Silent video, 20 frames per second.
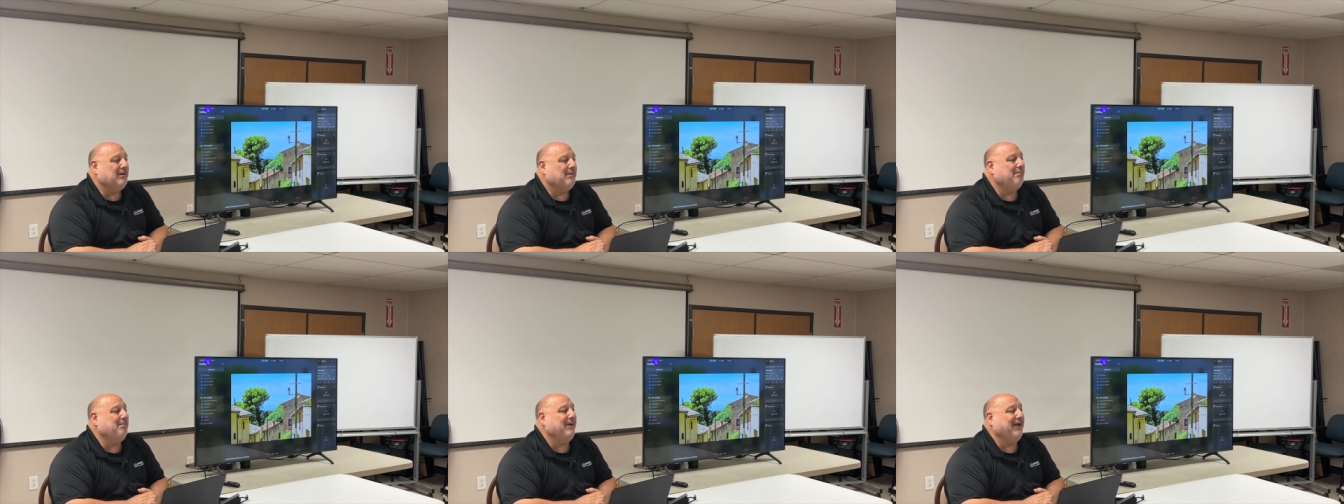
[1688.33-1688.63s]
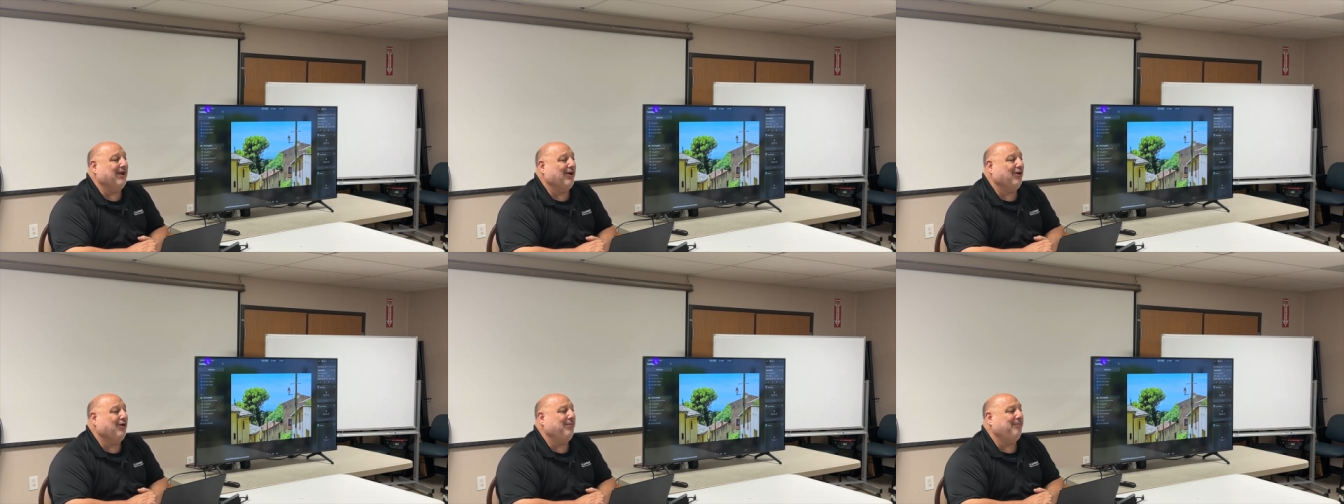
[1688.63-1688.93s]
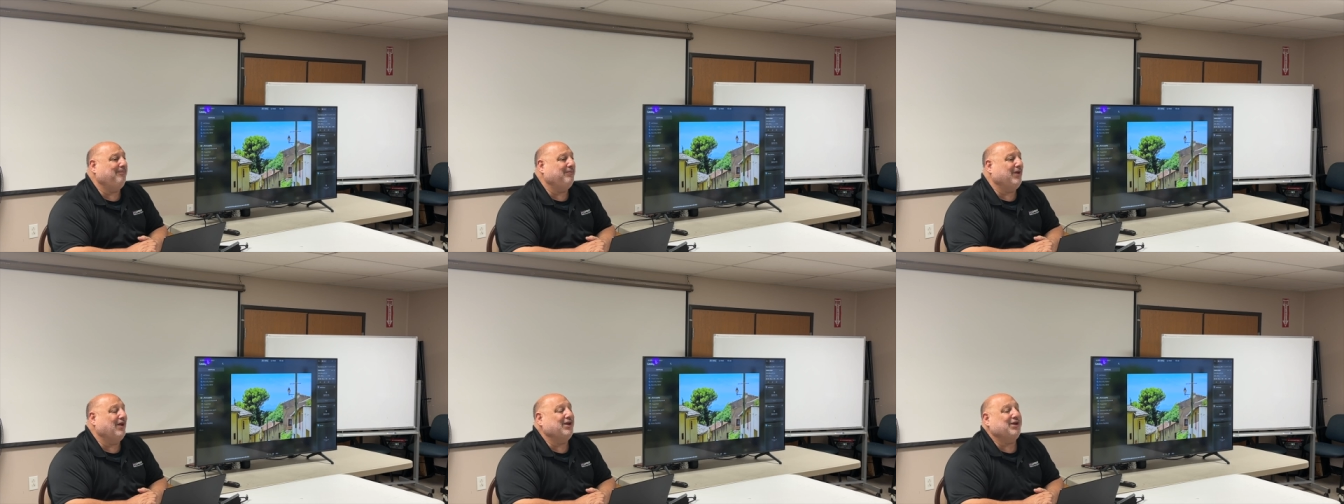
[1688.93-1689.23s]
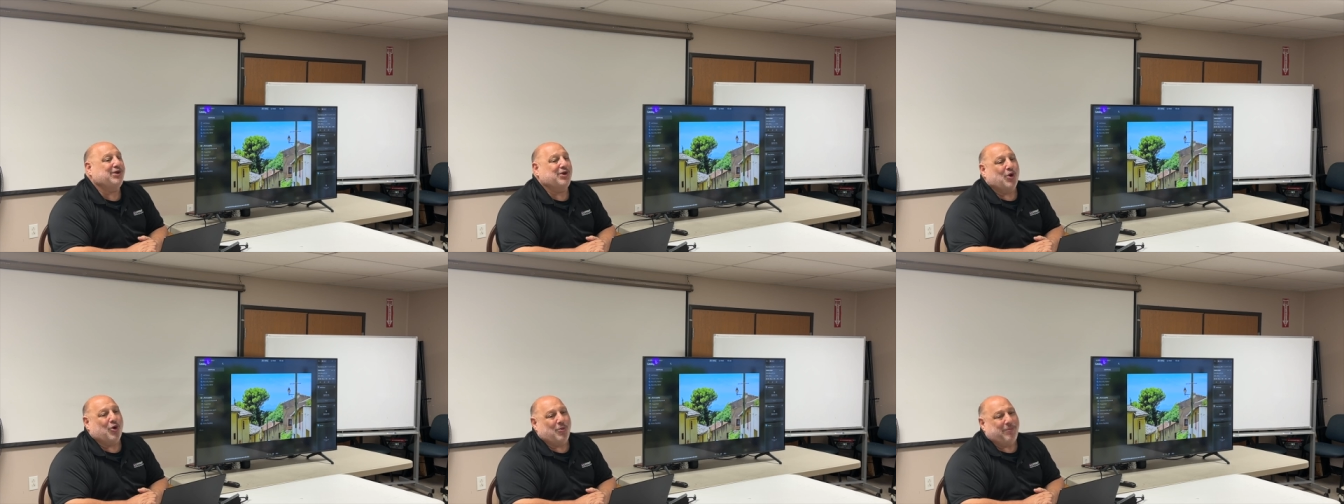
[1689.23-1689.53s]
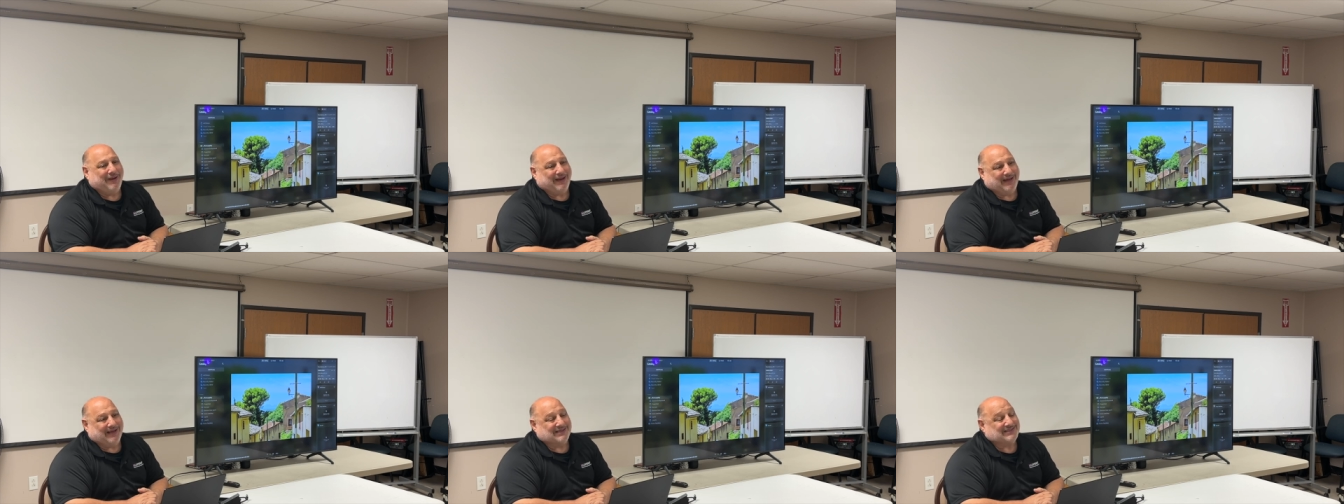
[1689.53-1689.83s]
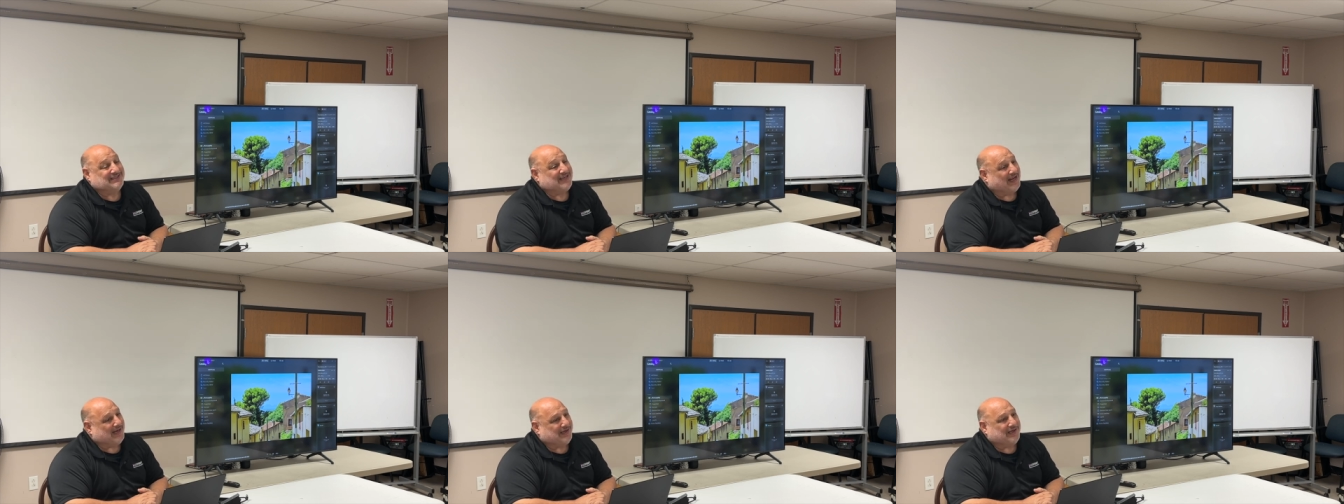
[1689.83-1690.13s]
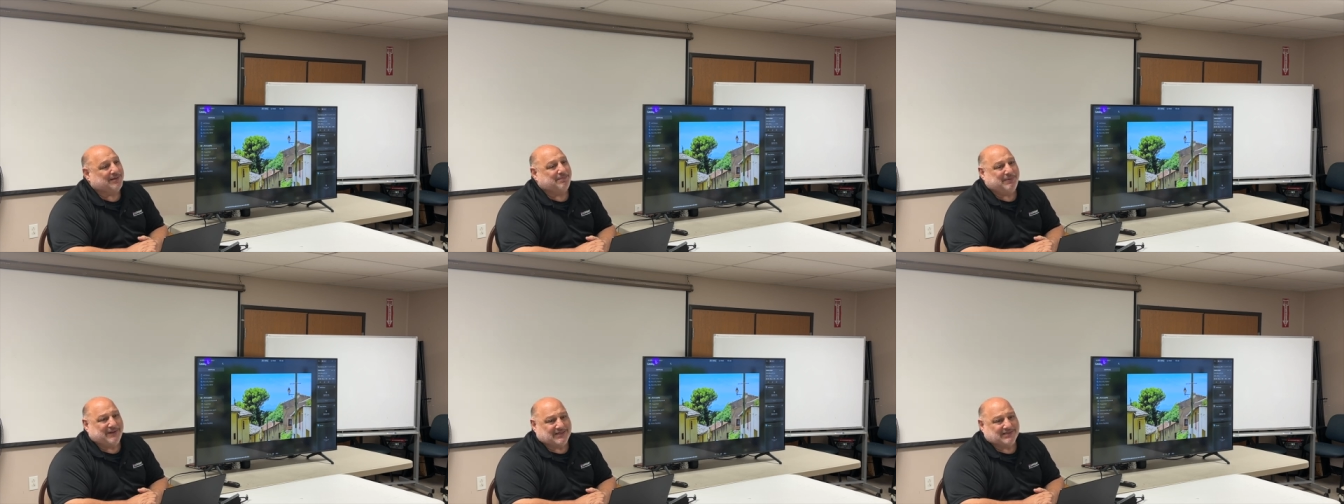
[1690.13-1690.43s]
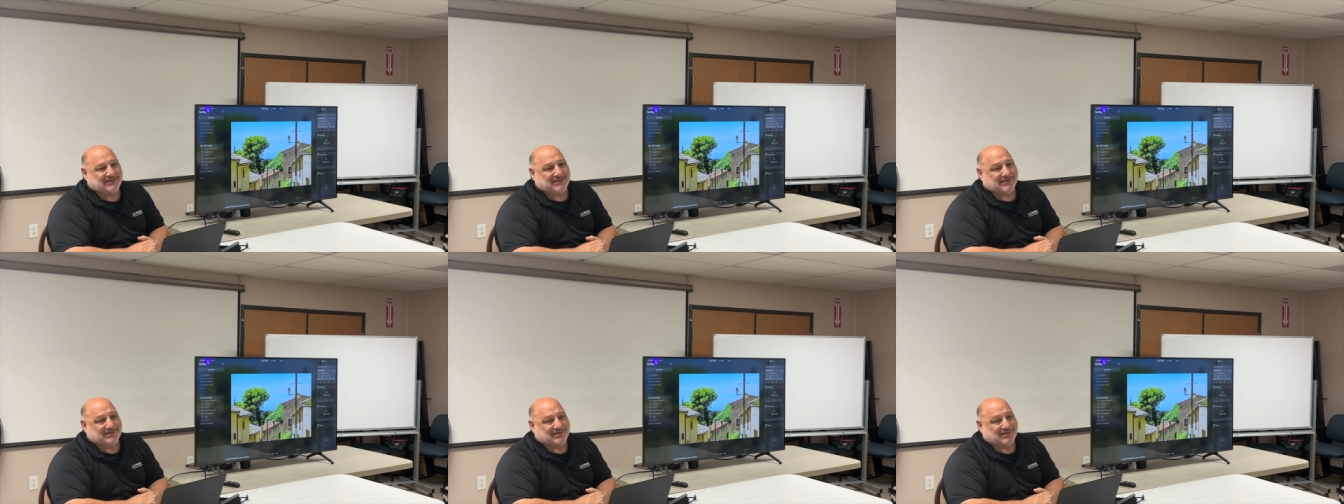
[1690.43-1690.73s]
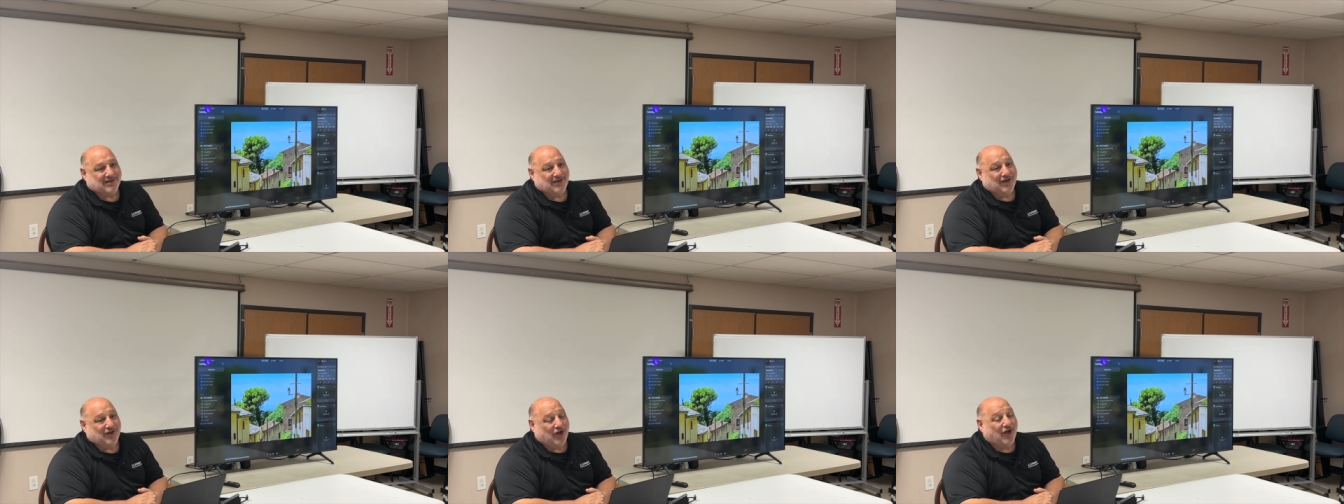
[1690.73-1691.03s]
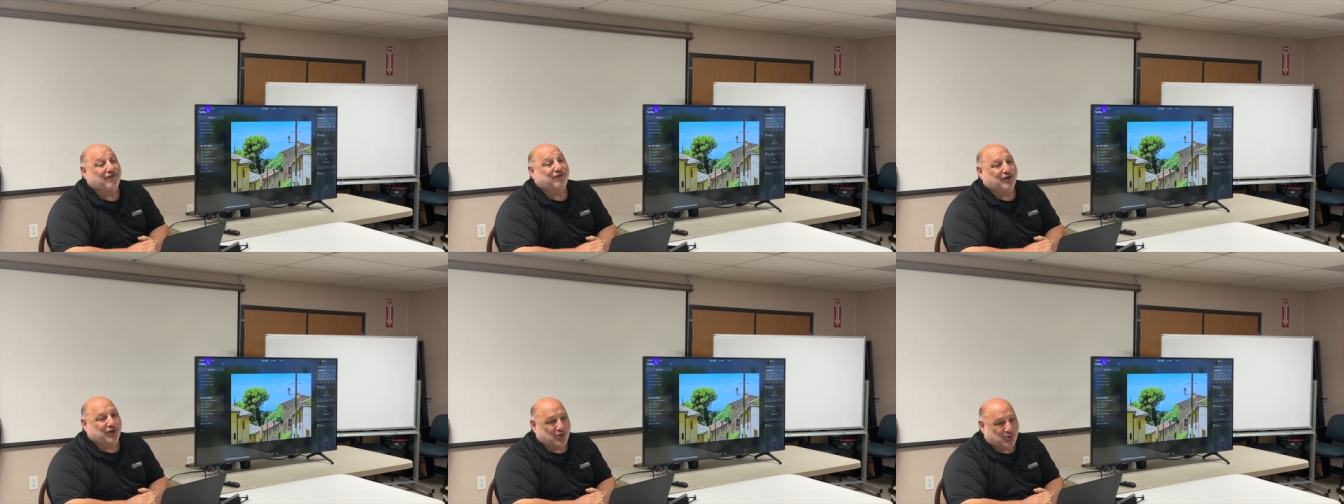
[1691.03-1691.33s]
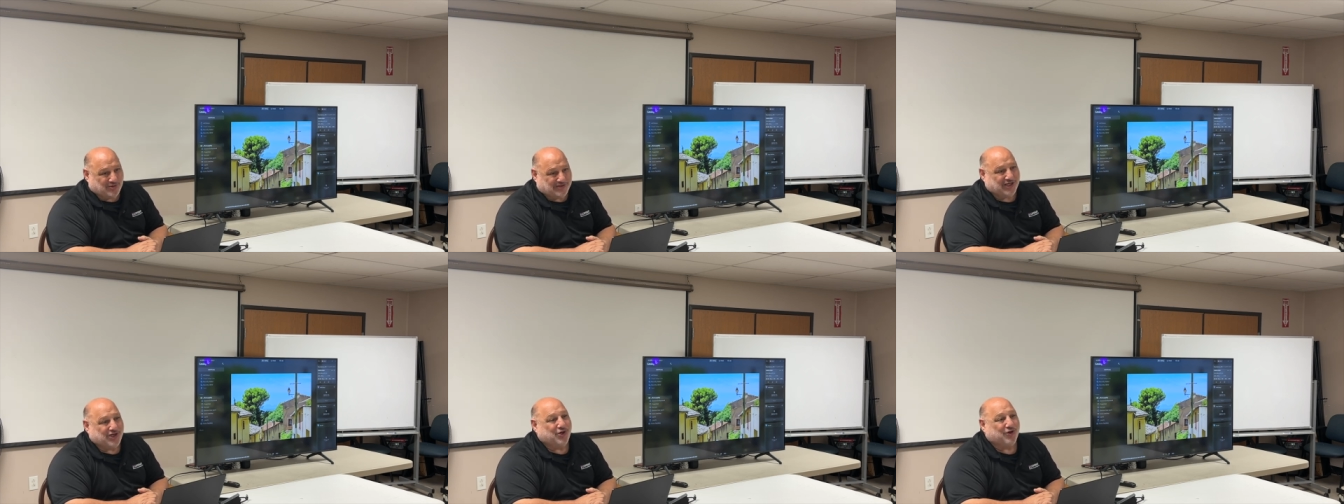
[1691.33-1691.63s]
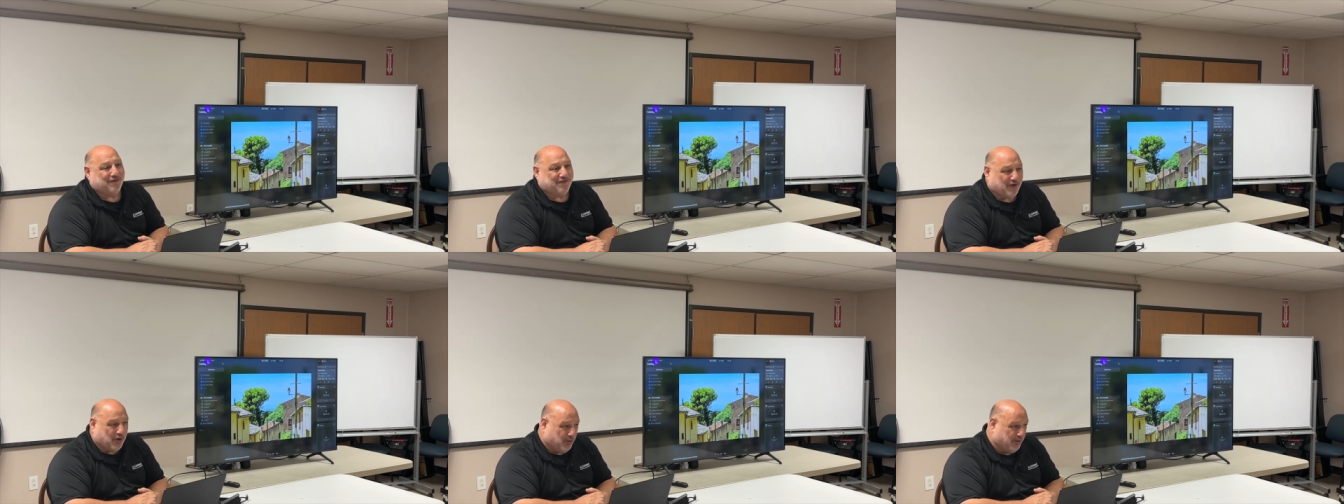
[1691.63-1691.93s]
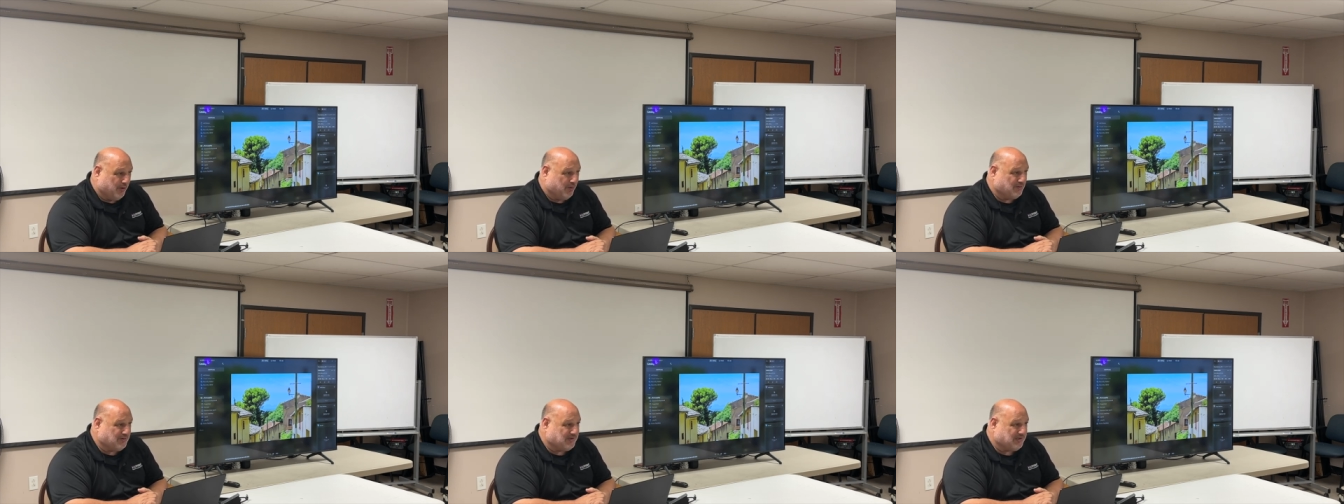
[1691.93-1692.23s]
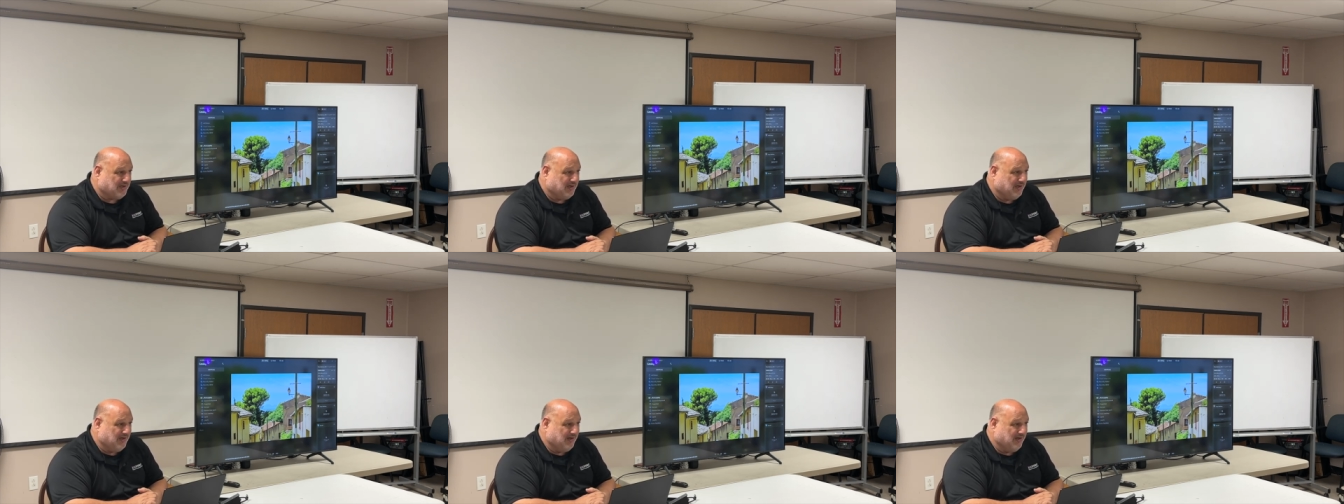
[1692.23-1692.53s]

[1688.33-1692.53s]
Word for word: Mayor, Adobe is not in the business of losing your photos.